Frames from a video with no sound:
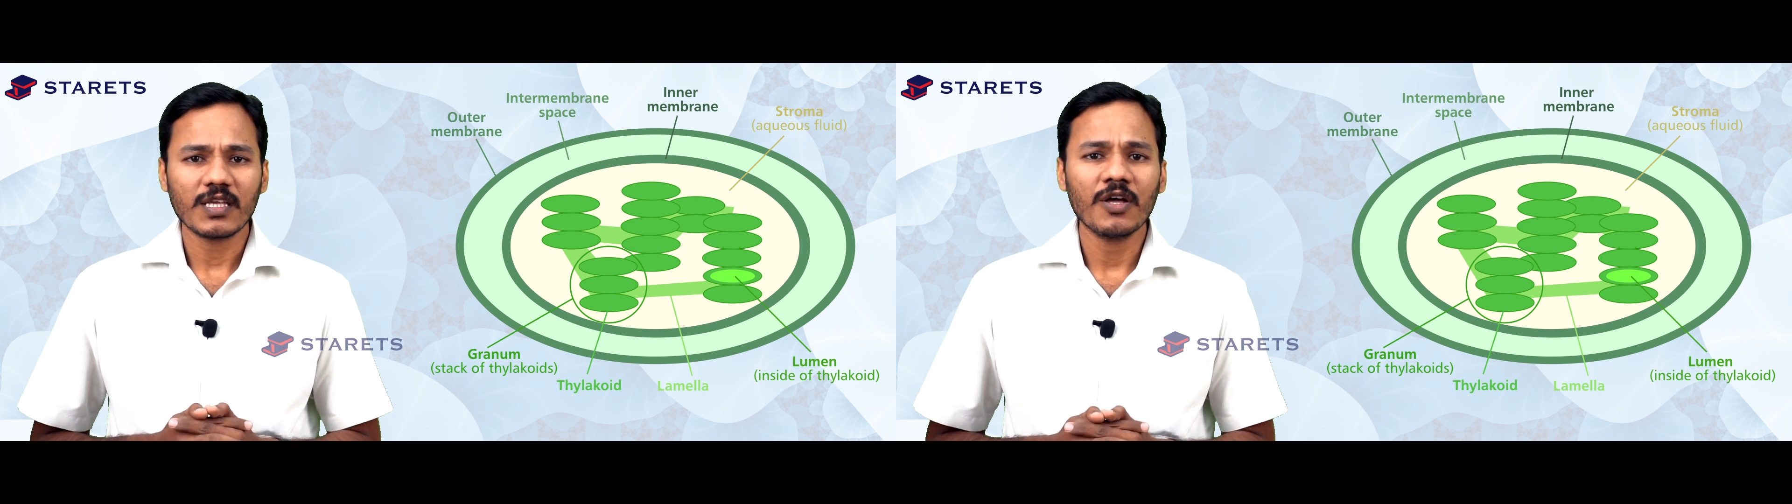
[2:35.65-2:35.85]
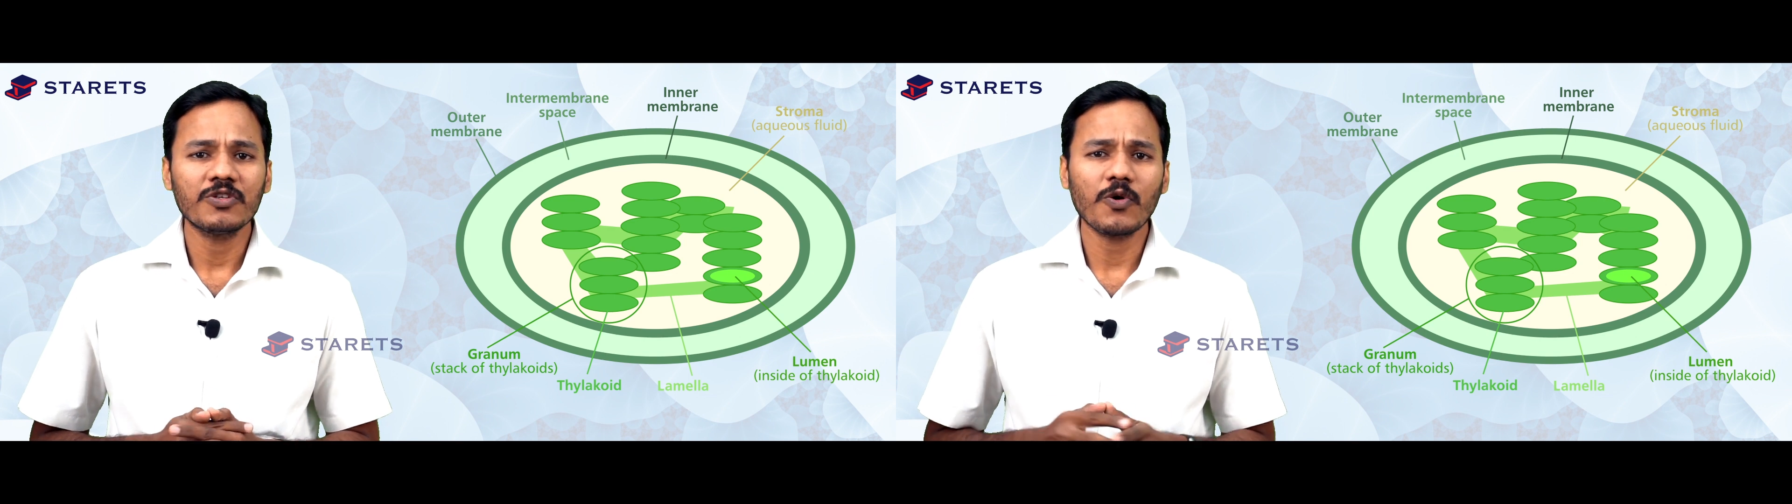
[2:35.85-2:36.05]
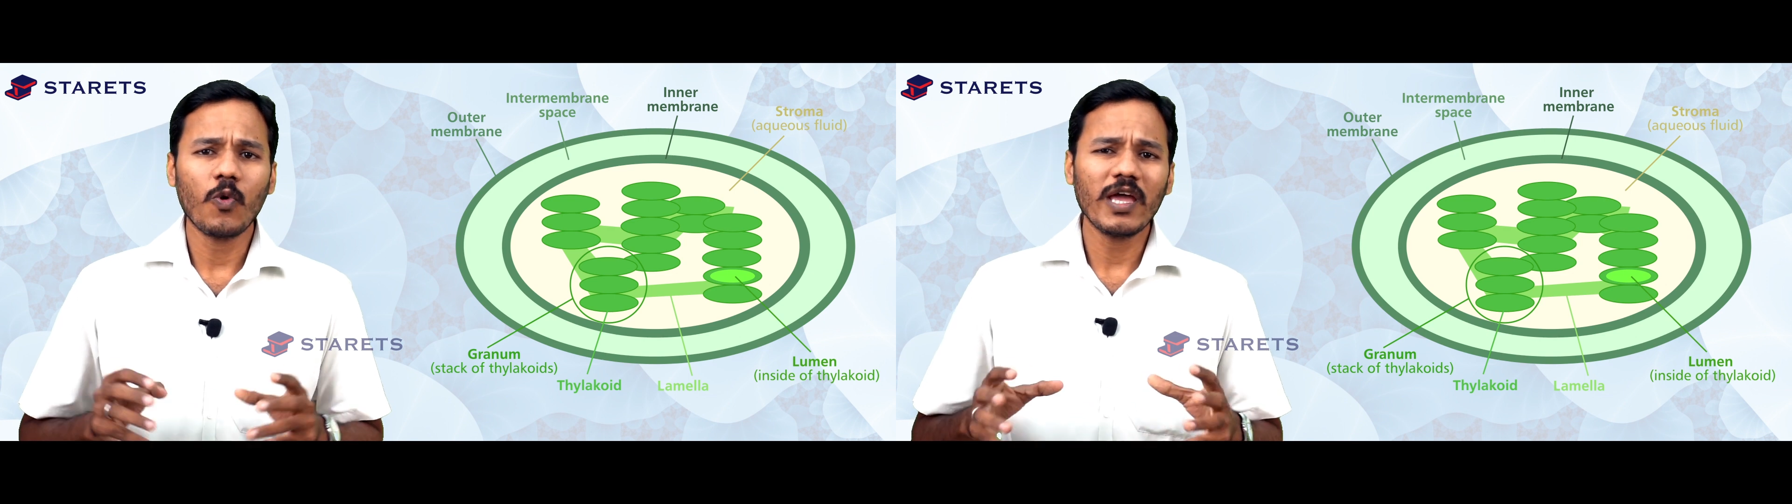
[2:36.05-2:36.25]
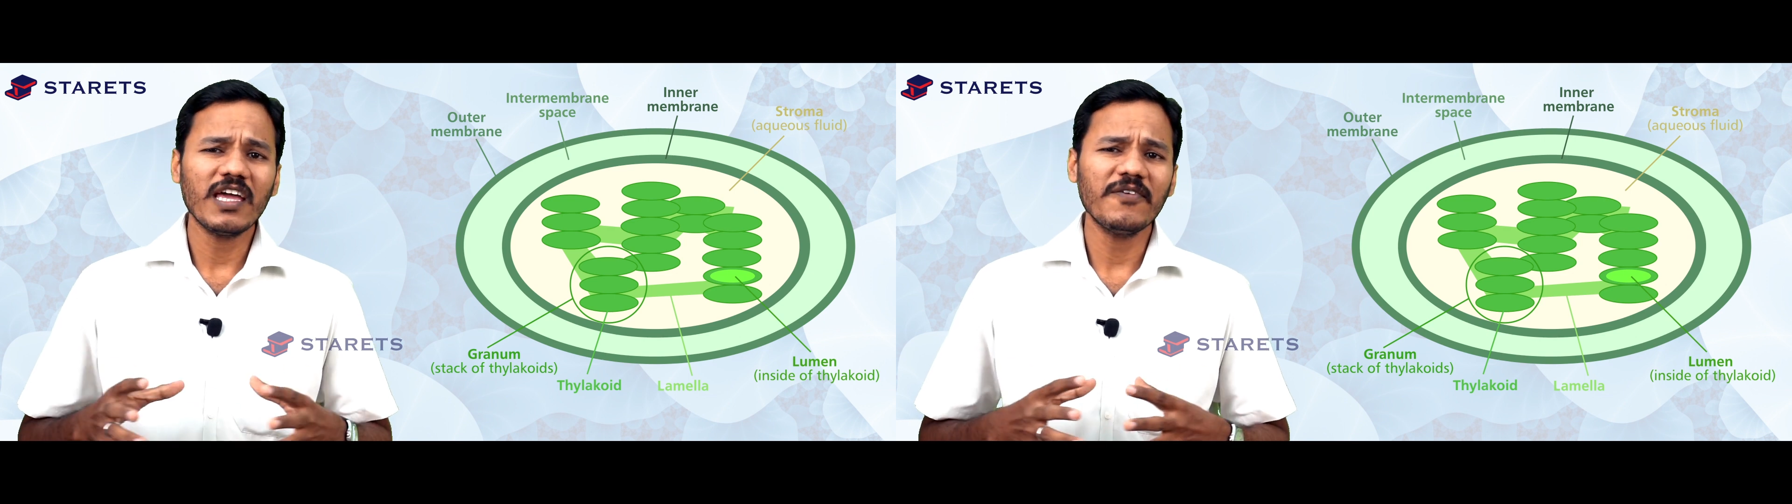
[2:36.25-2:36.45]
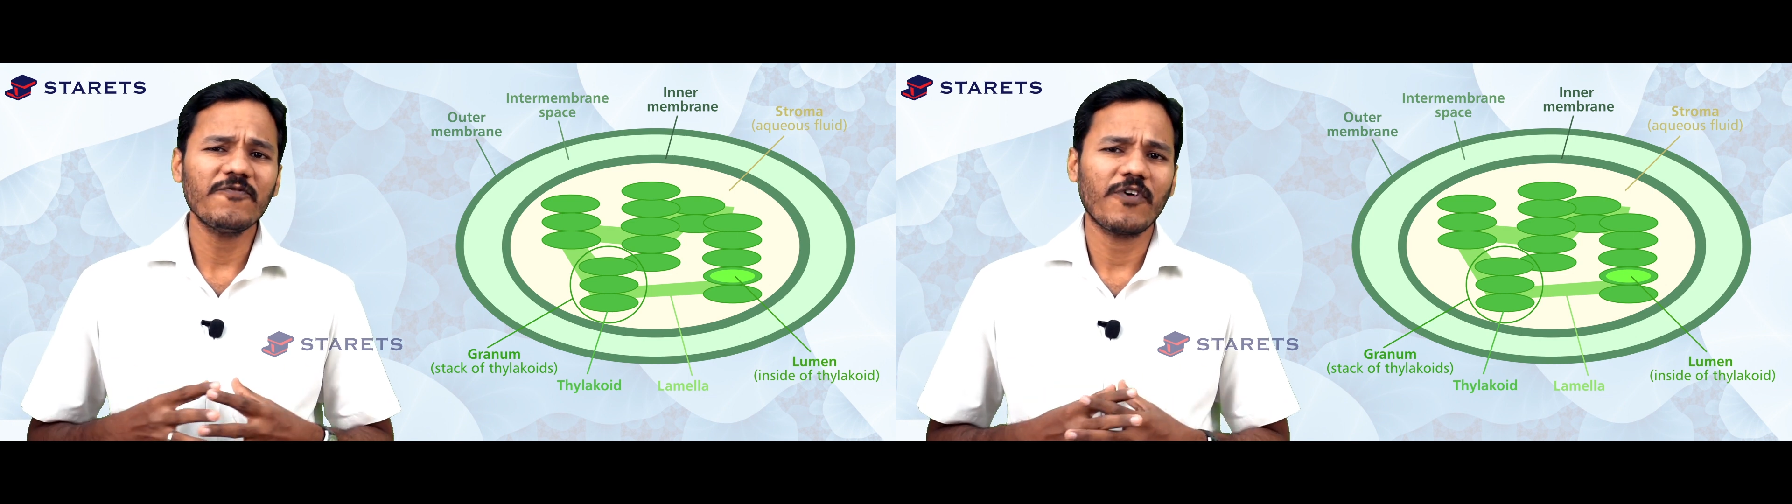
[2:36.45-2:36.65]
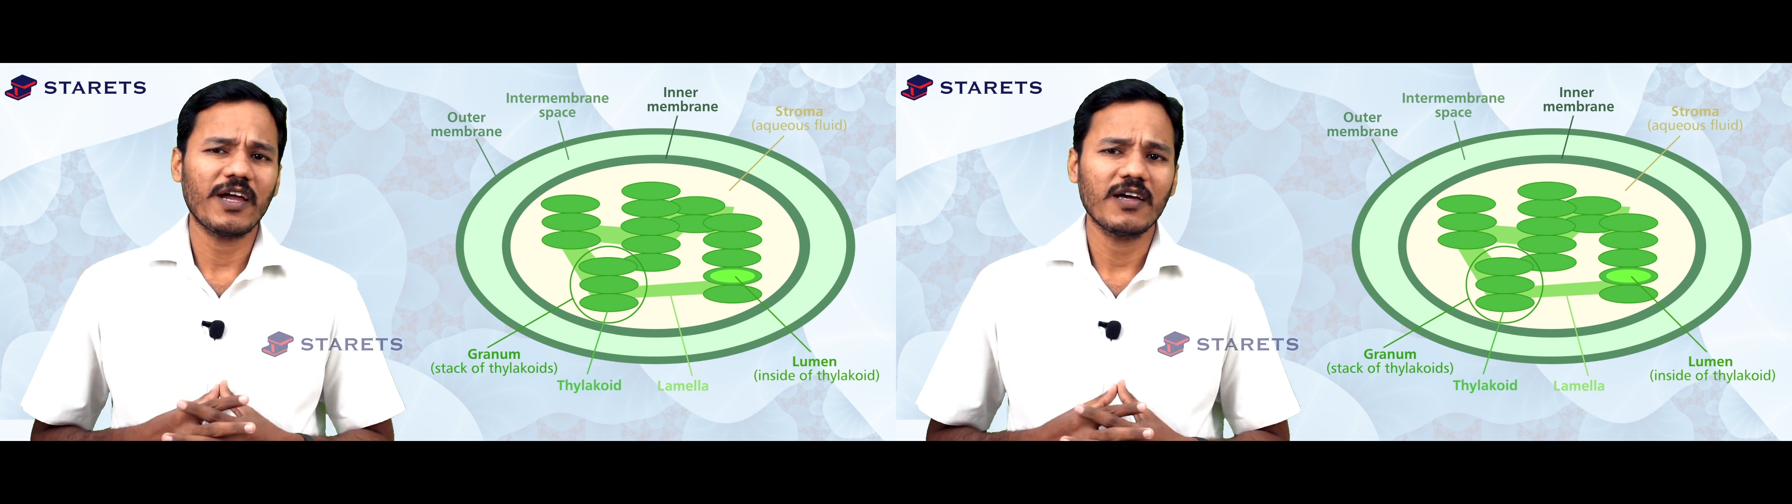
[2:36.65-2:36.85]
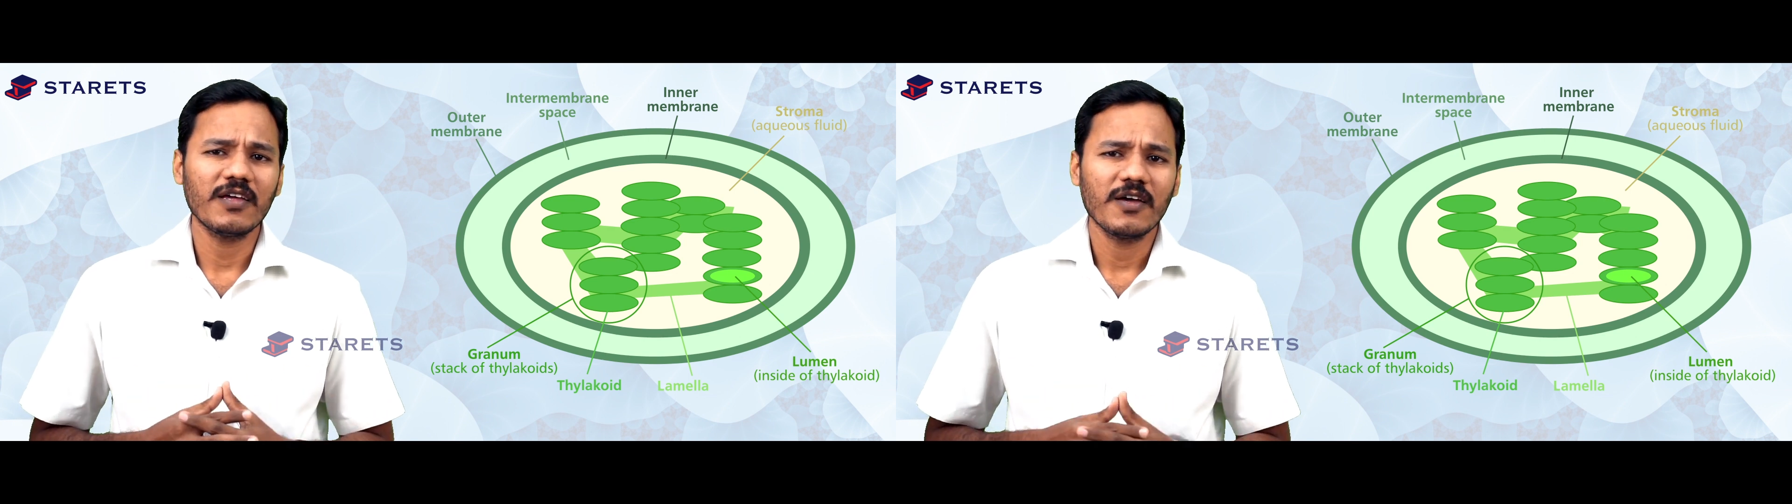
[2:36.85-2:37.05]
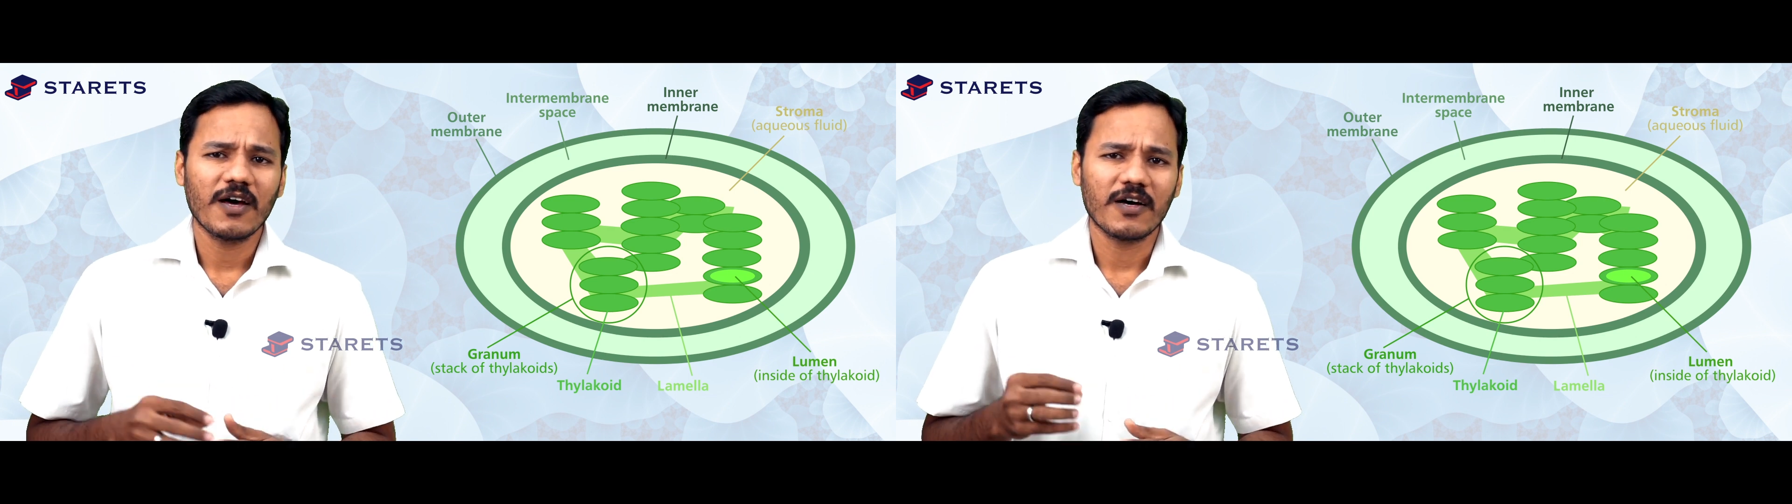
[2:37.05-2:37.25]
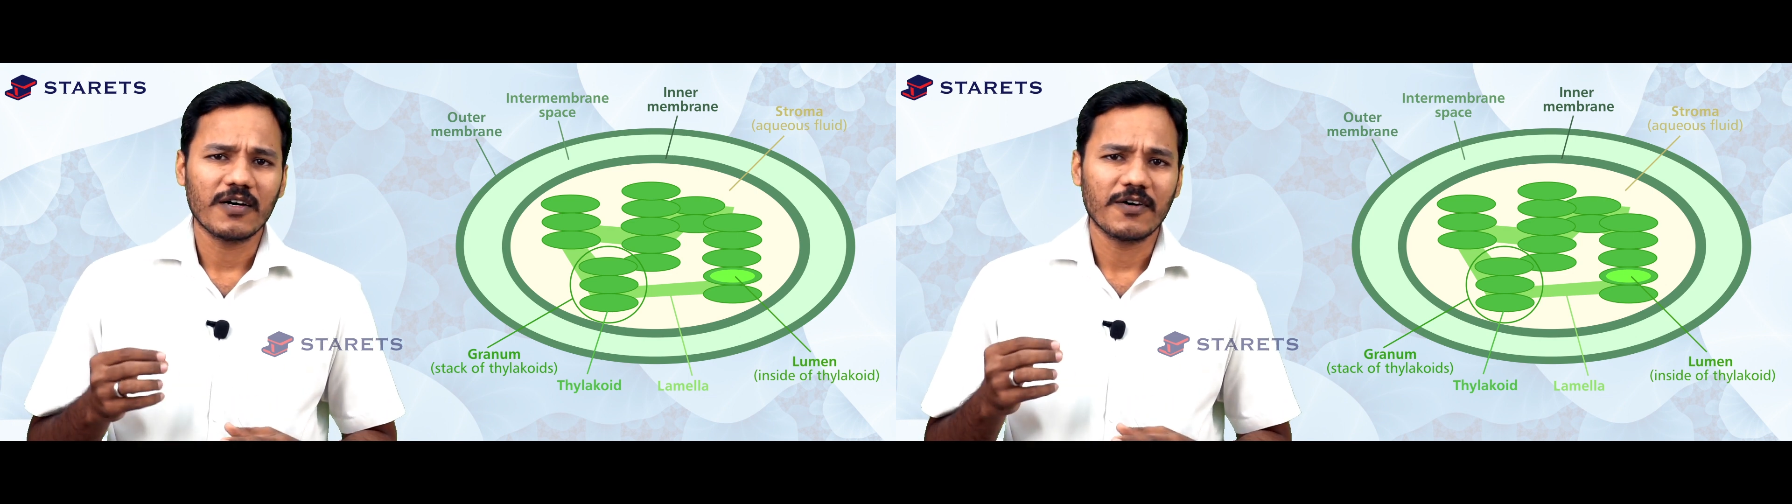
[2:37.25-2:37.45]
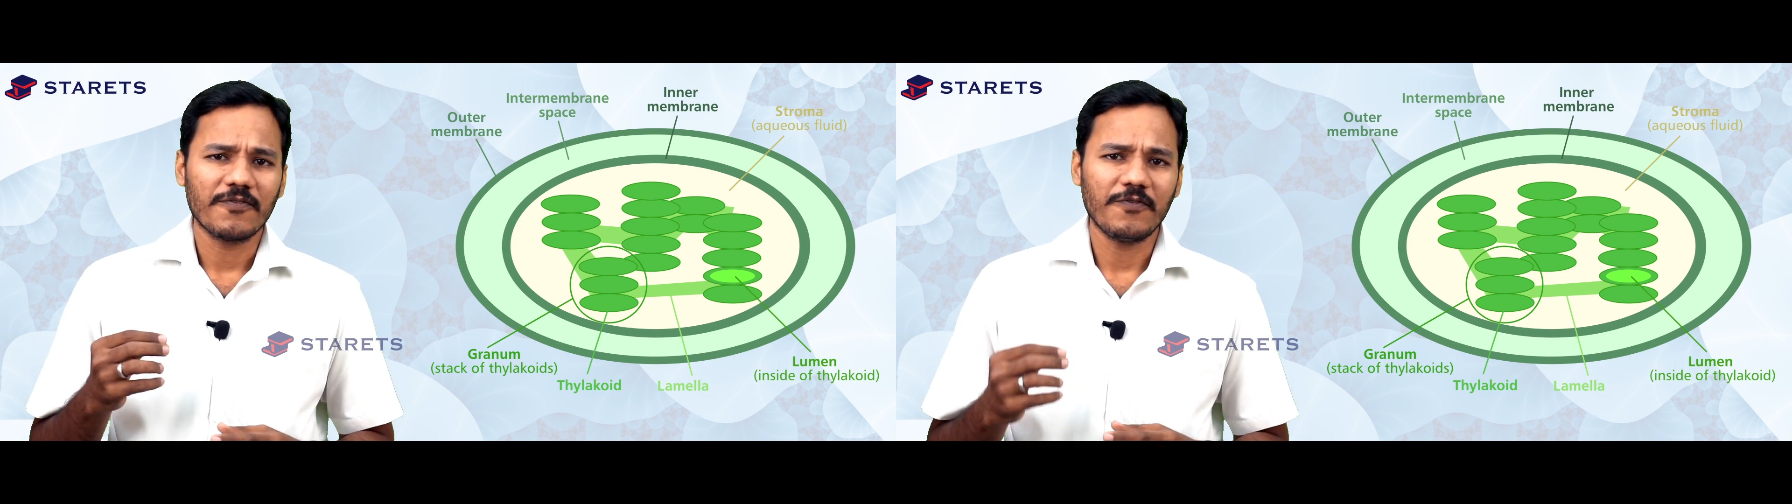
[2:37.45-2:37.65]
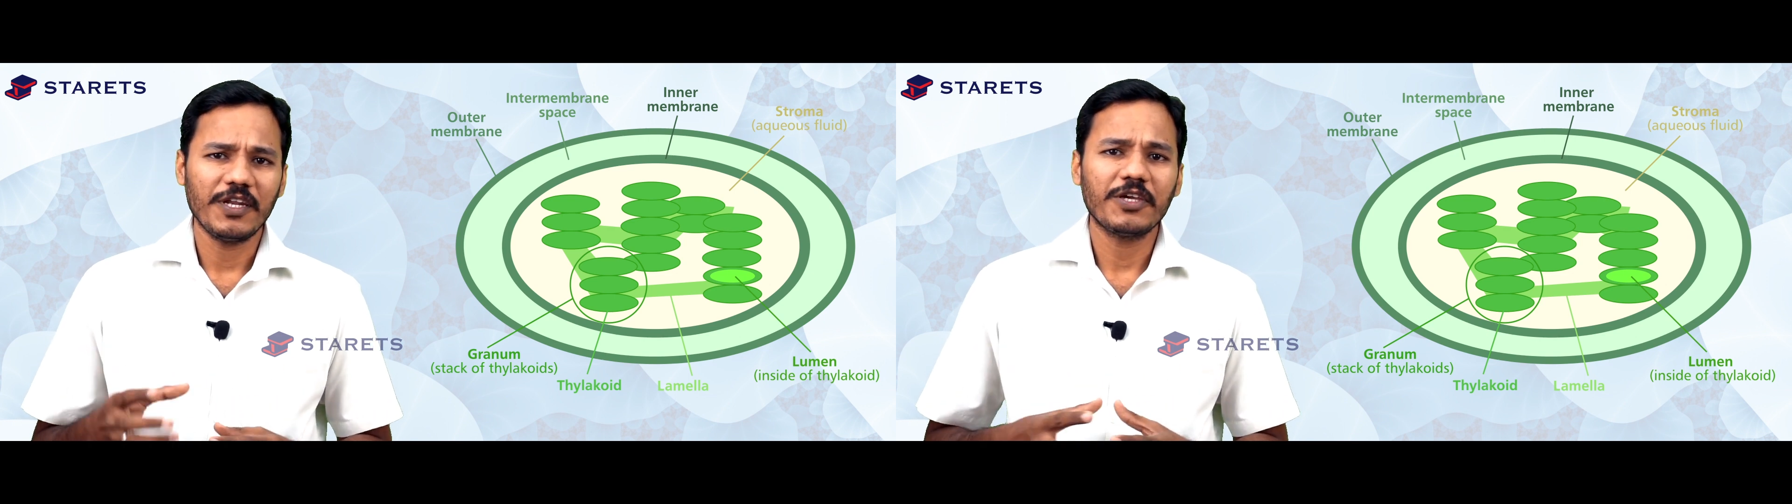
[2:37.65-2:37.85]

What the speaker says: So, why I am very